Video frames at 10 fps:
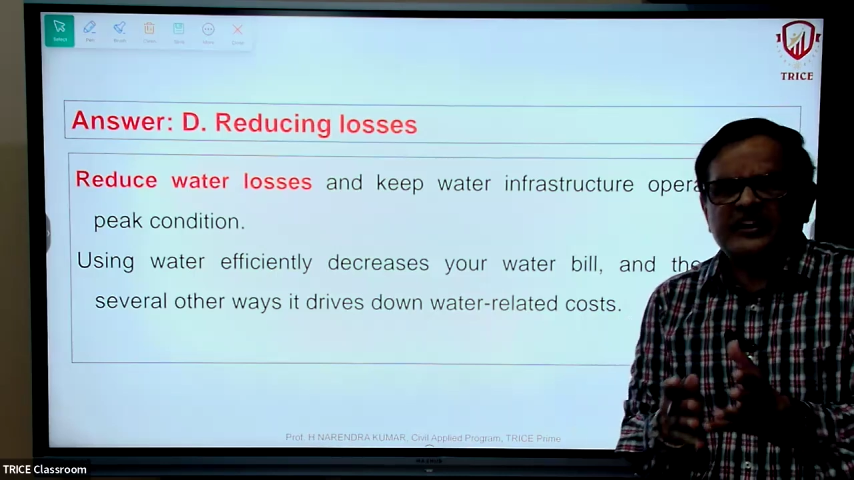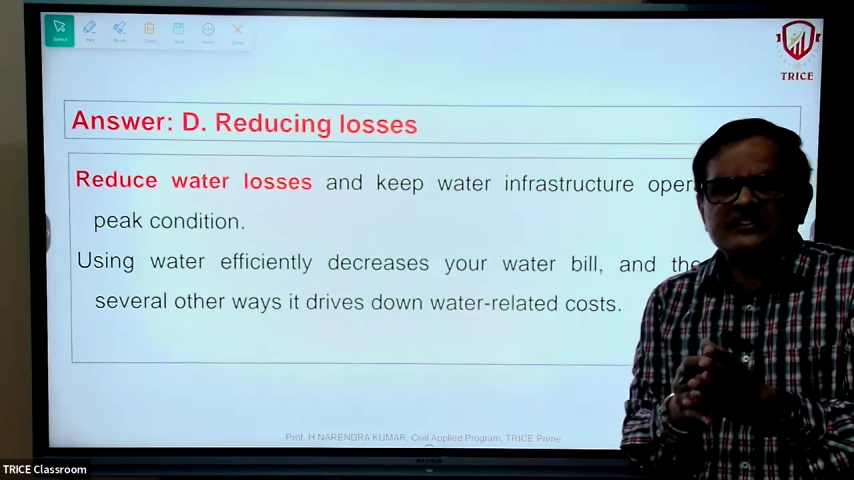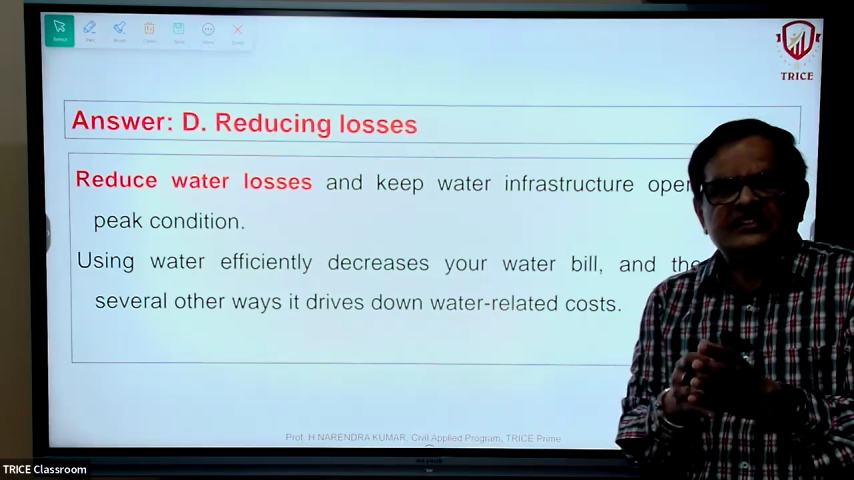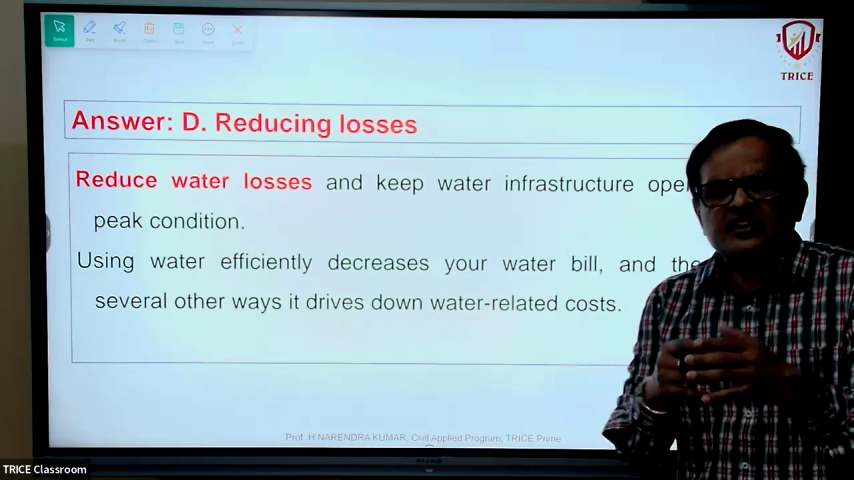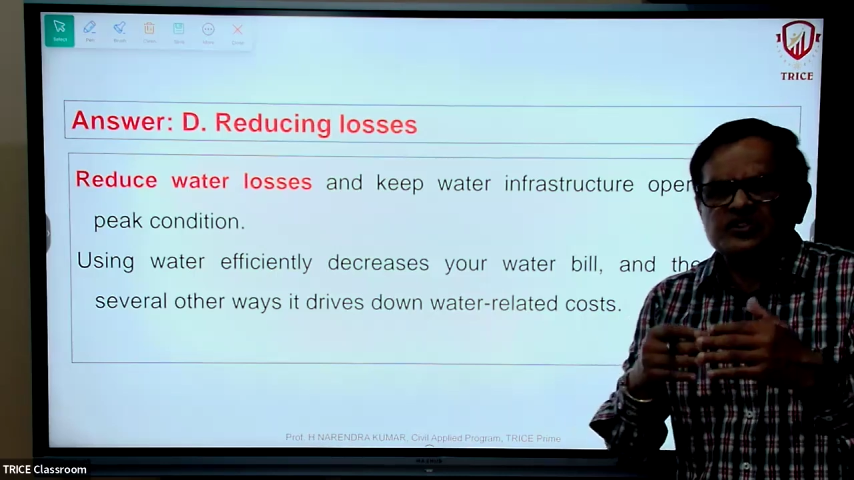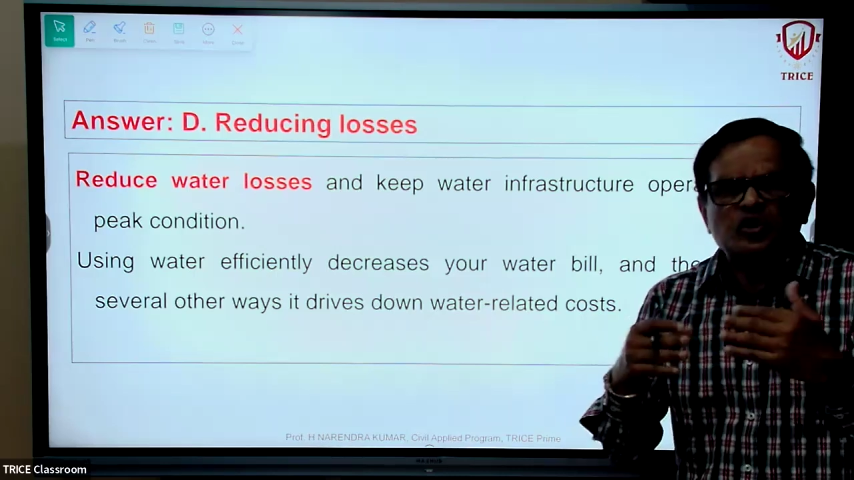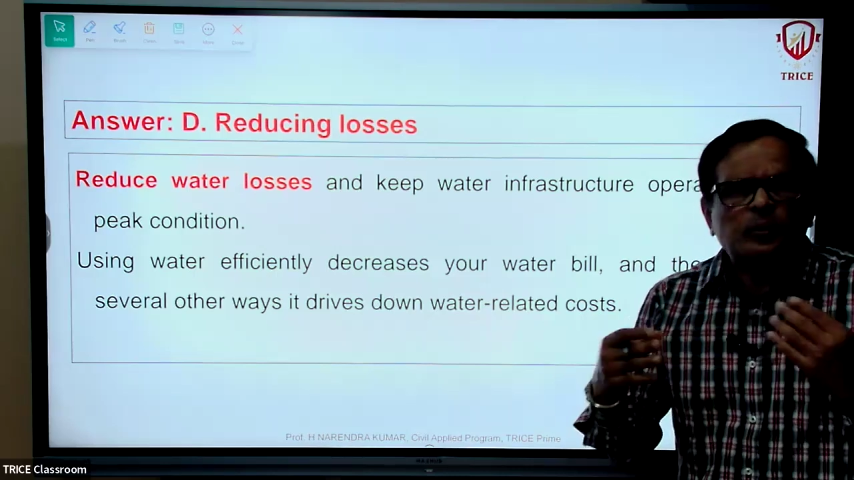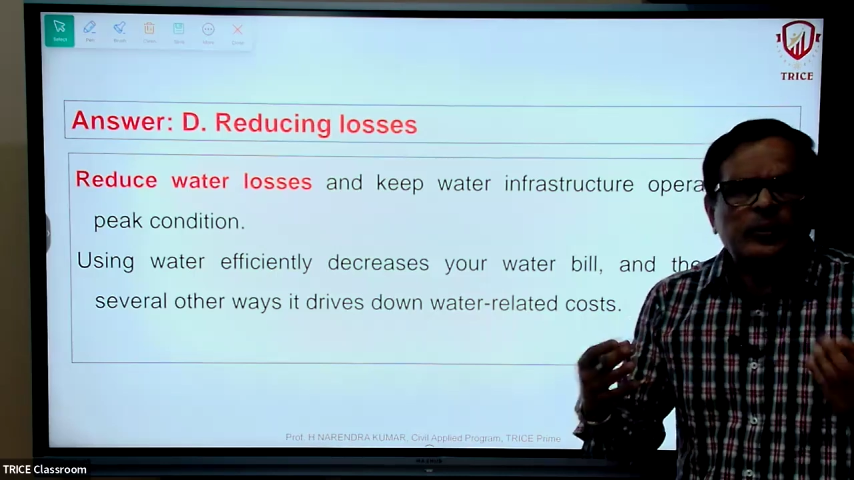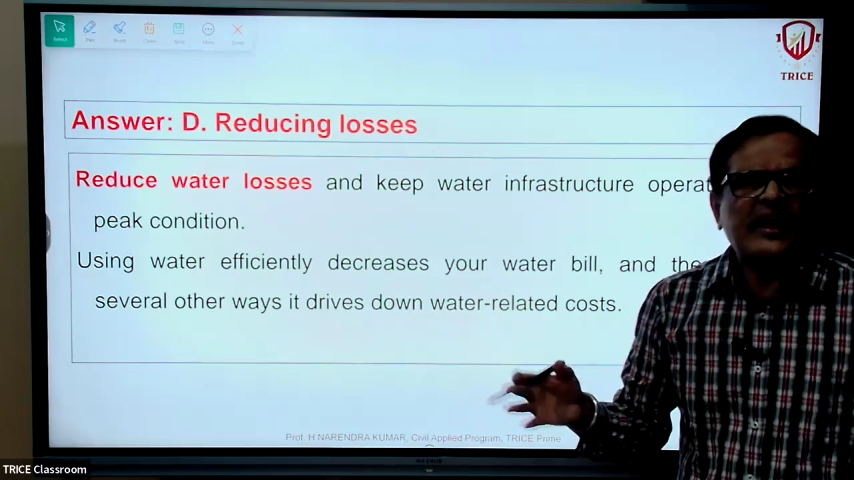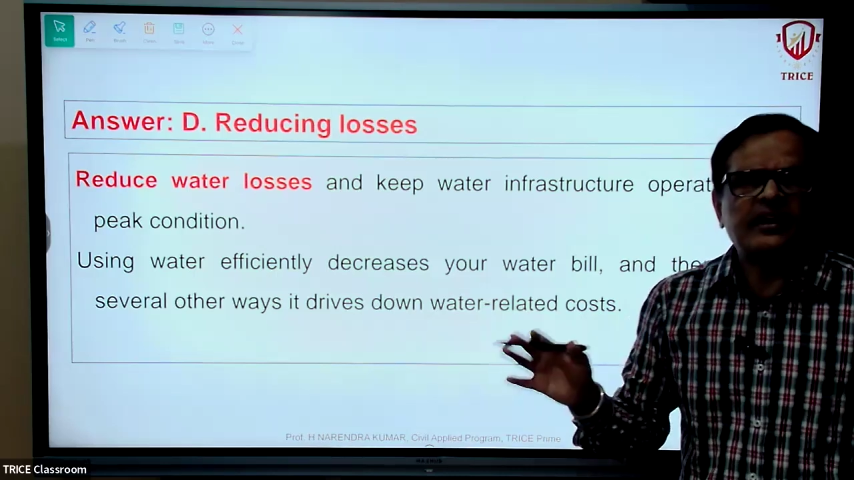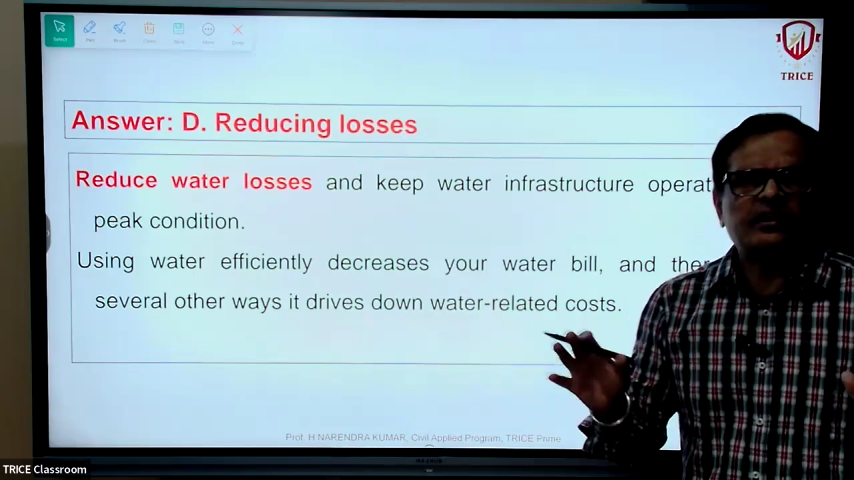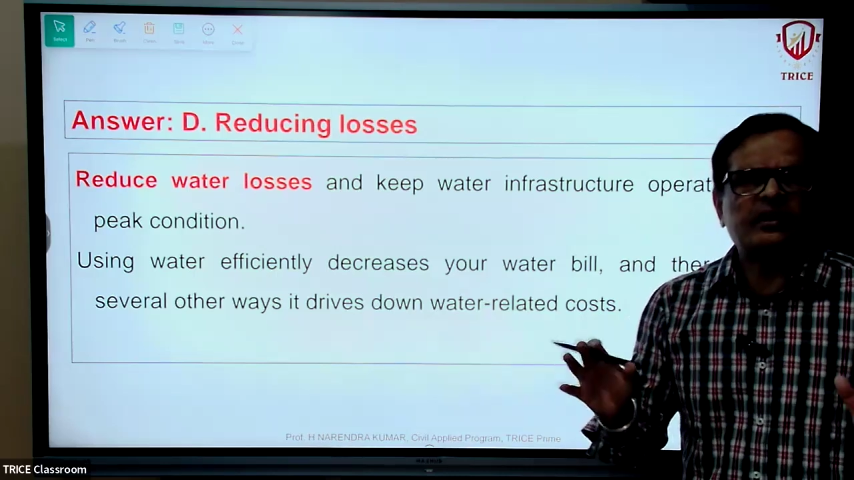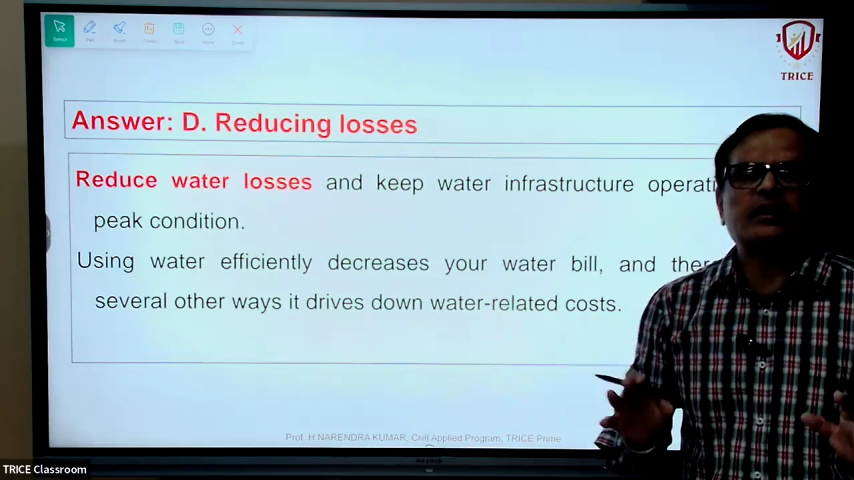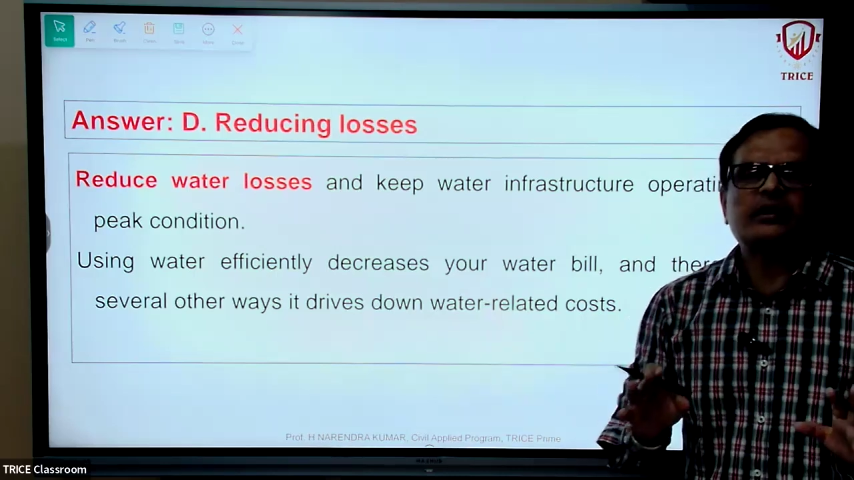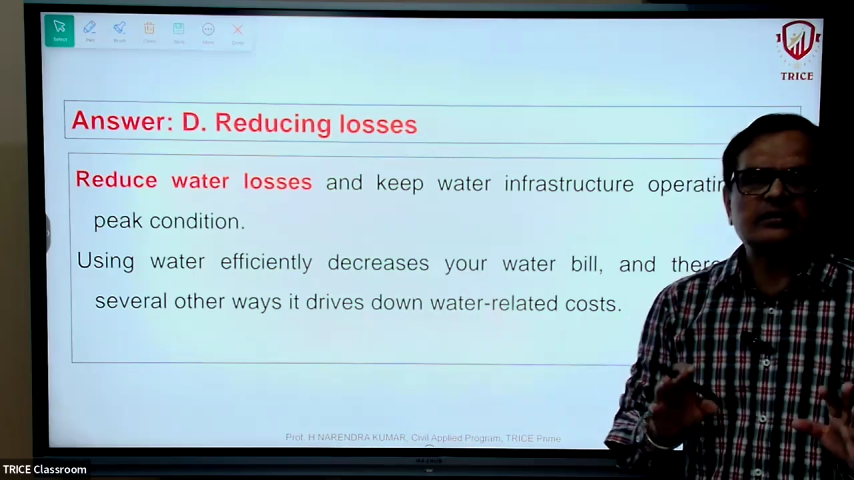because there is no plan at
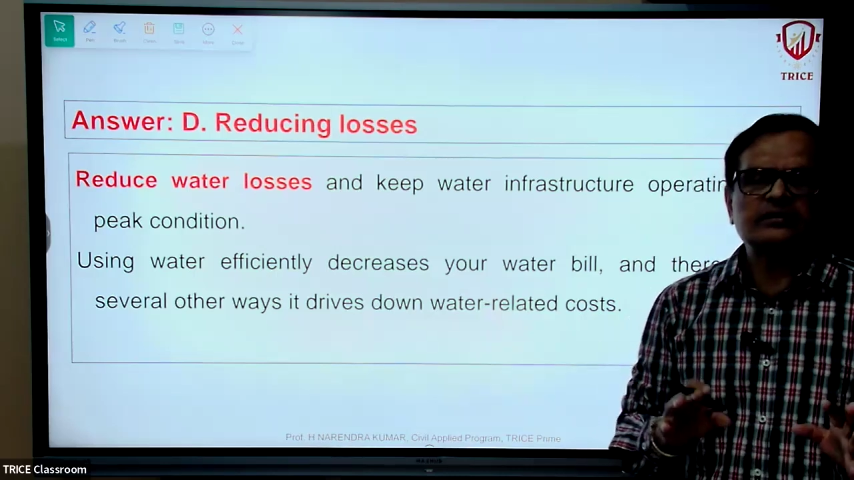all.